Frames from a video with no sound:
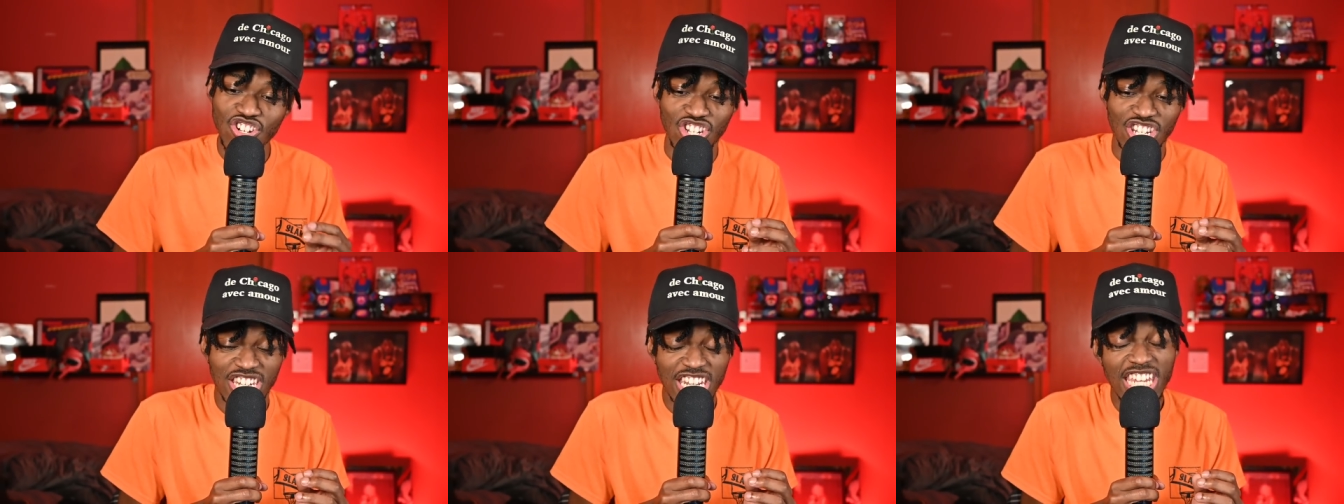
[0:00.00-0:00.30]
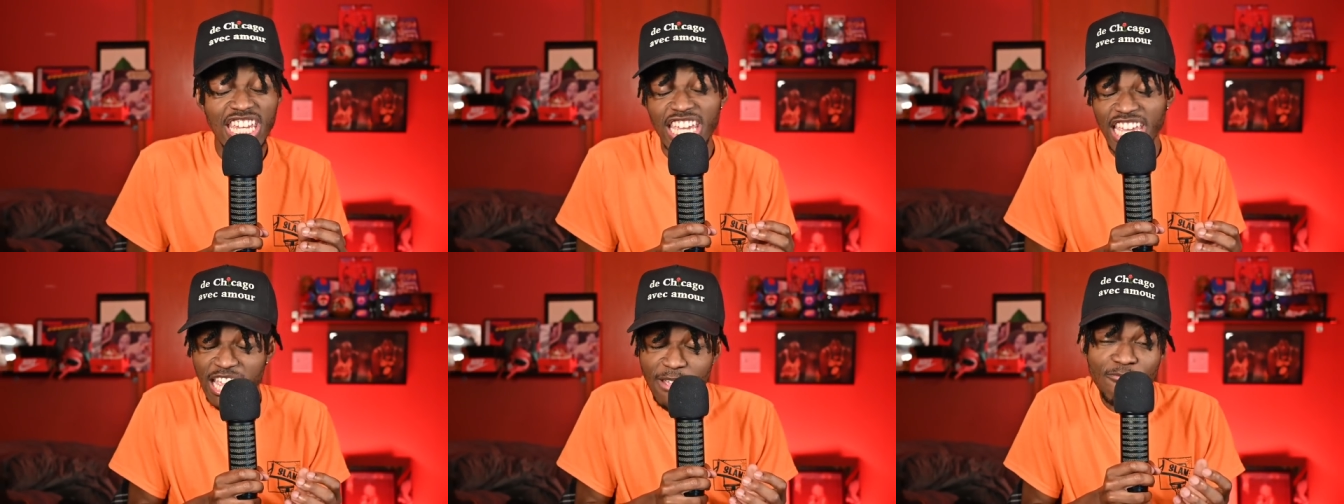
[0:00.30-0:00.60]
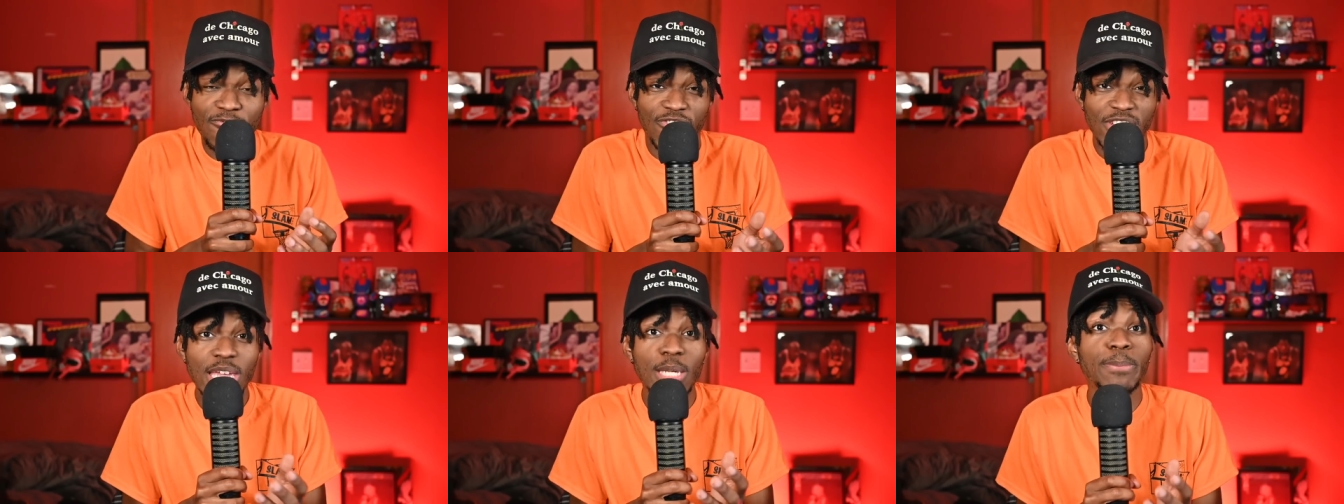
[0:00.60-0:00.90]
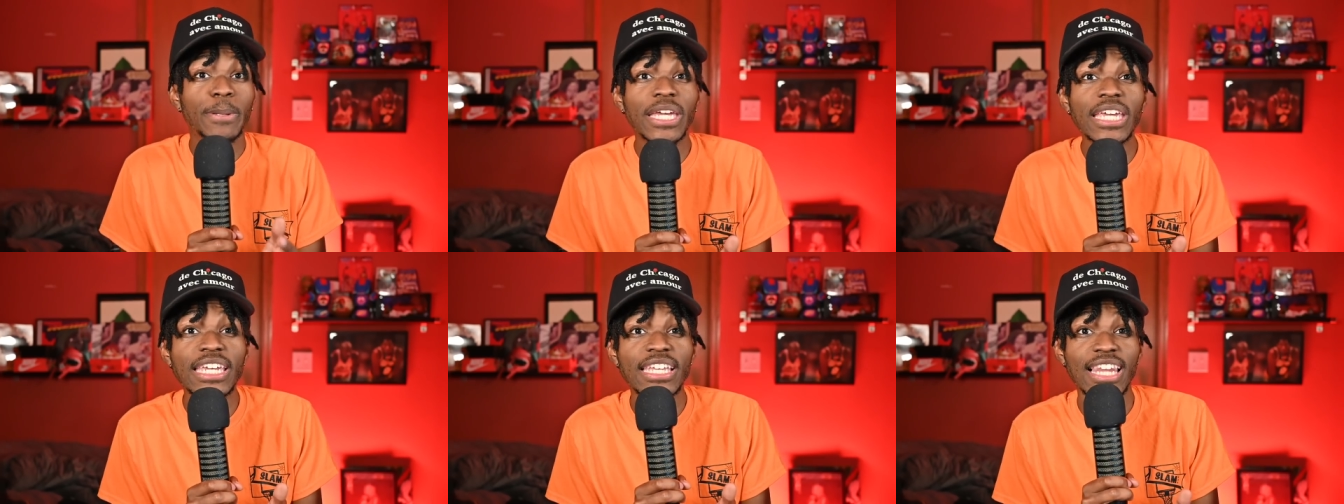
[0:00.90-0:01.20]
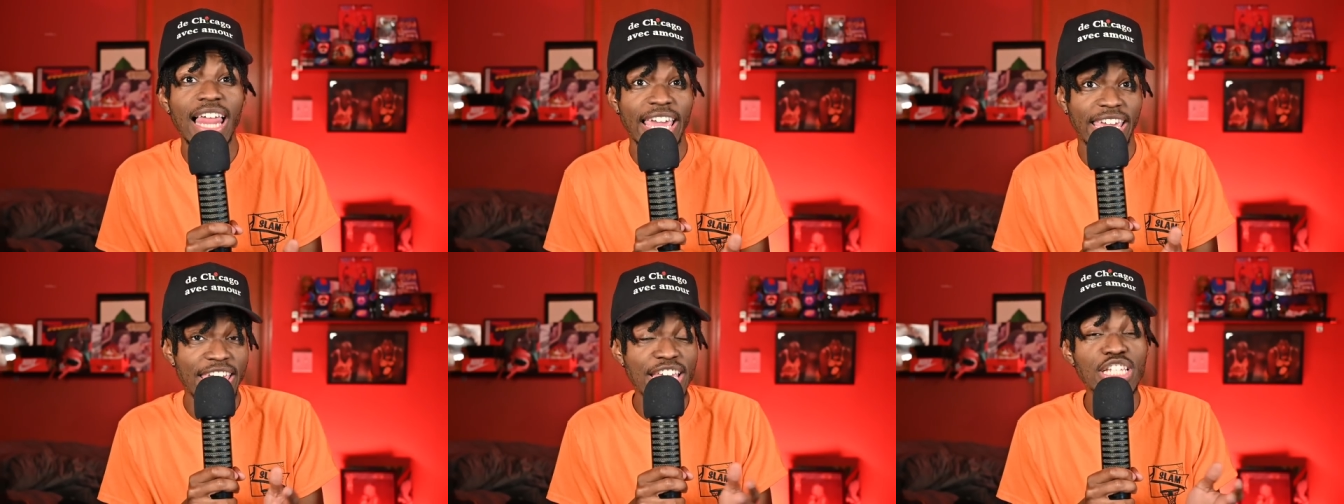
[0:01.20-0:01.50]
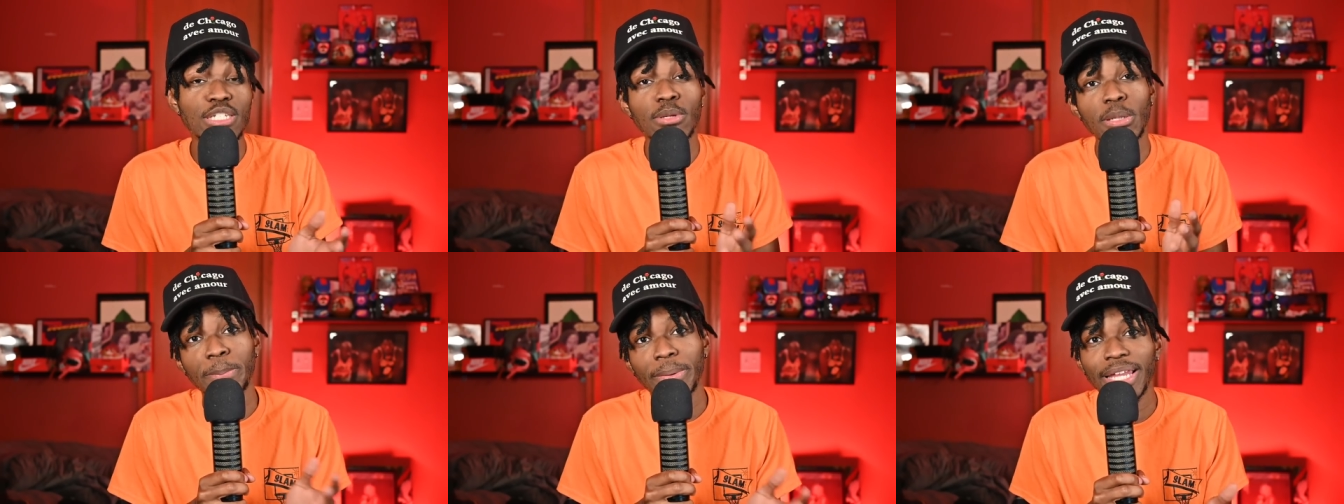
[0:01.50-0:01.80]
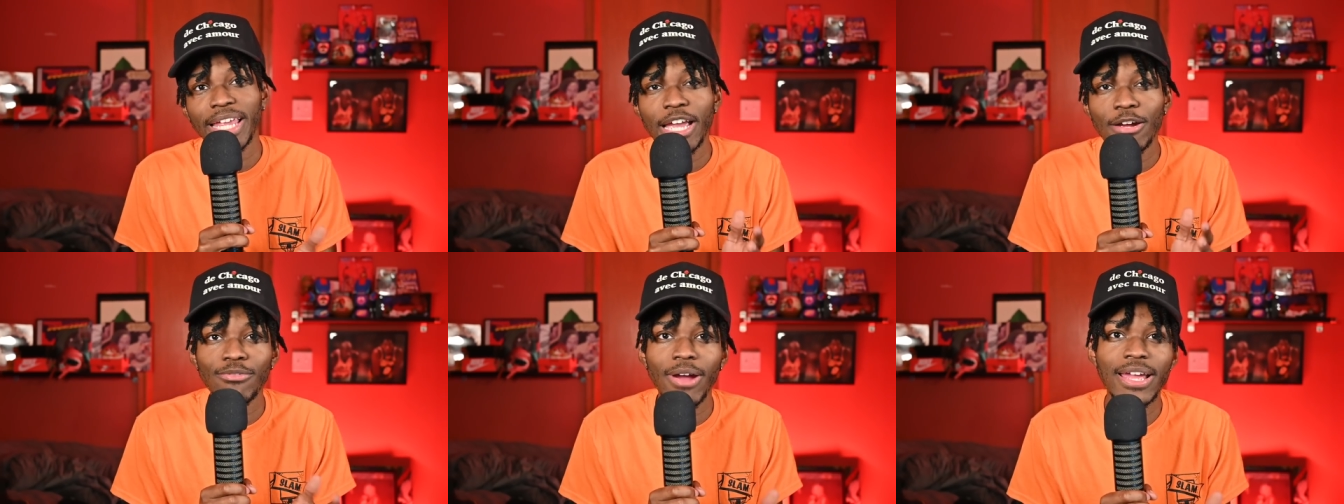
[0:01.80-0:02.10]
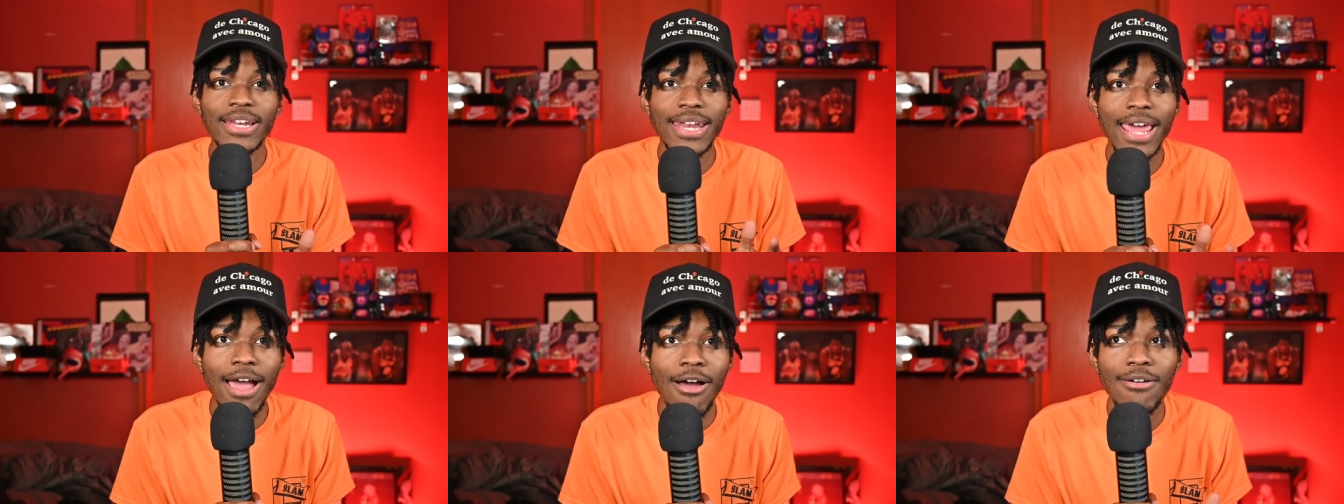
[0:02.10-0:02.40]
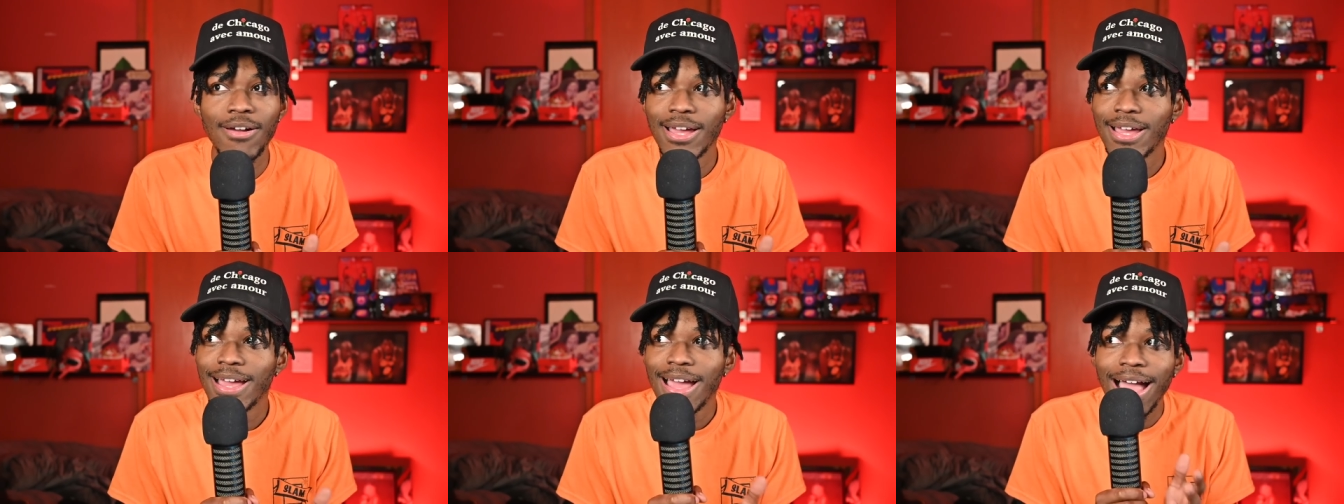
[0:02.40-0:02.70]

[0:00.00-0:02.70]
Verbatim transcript: DMVP like he's been playing right now,